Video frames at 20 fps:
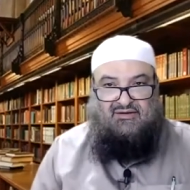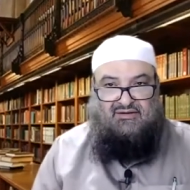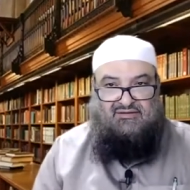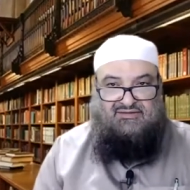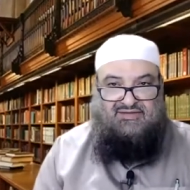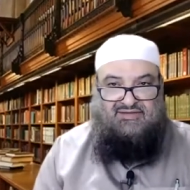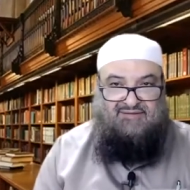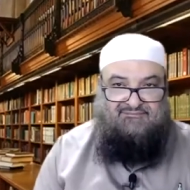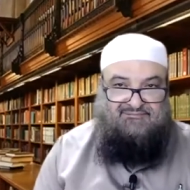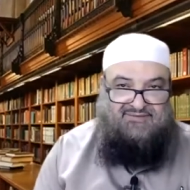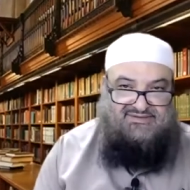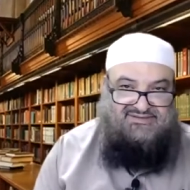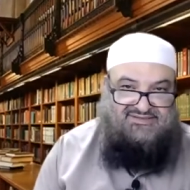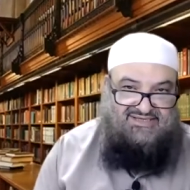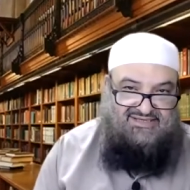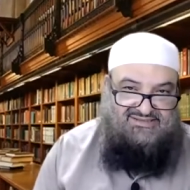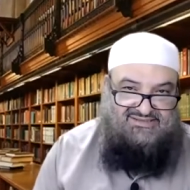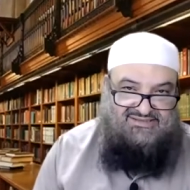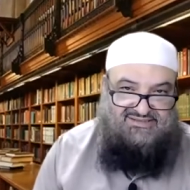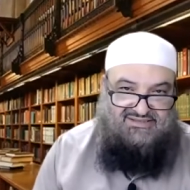
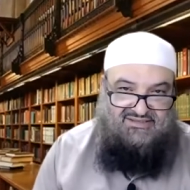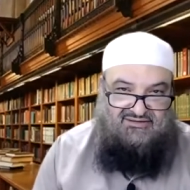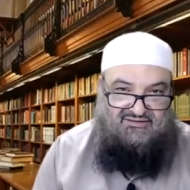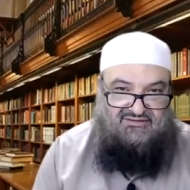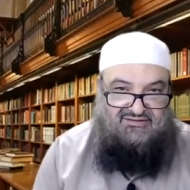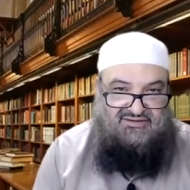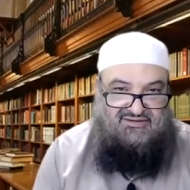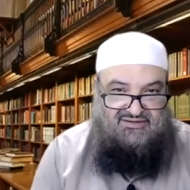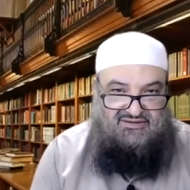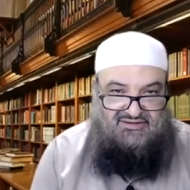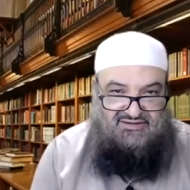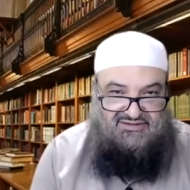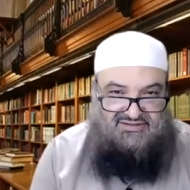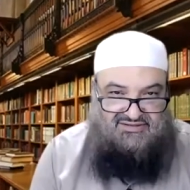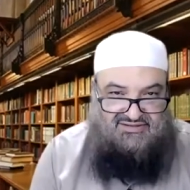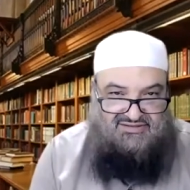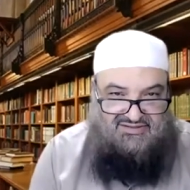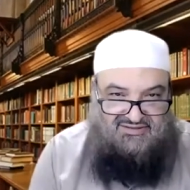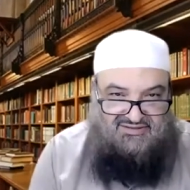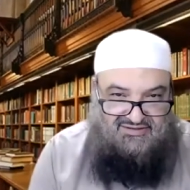10% silk
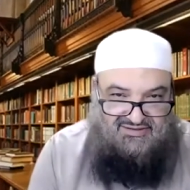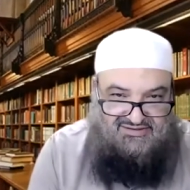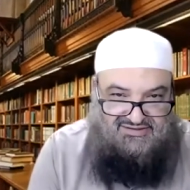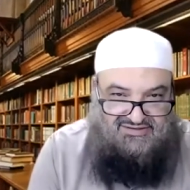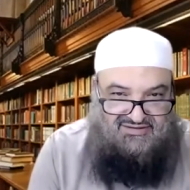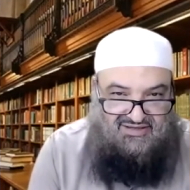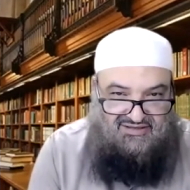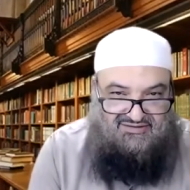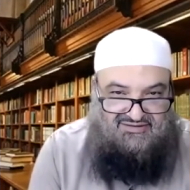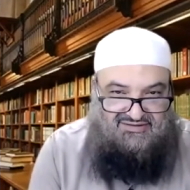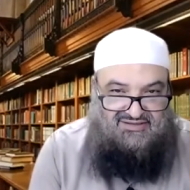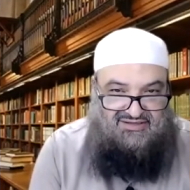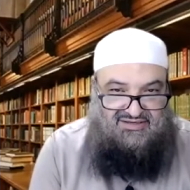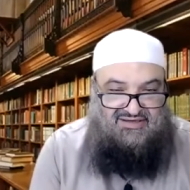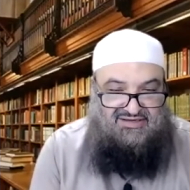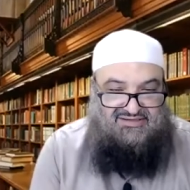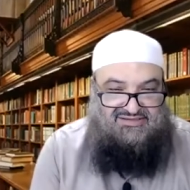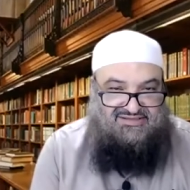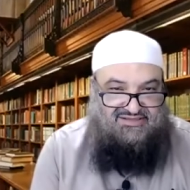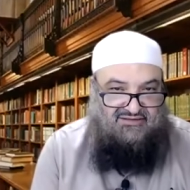is, is not
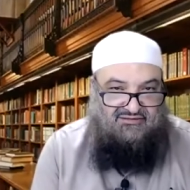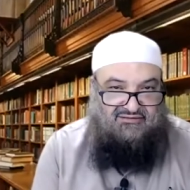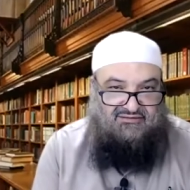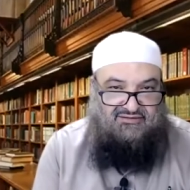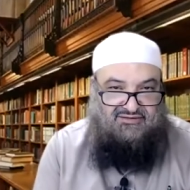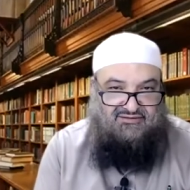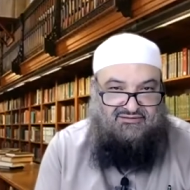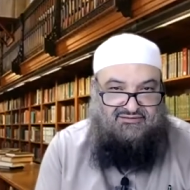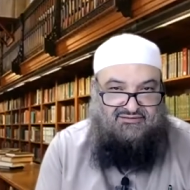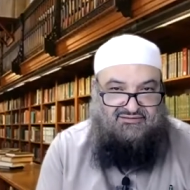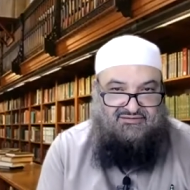uh, silk.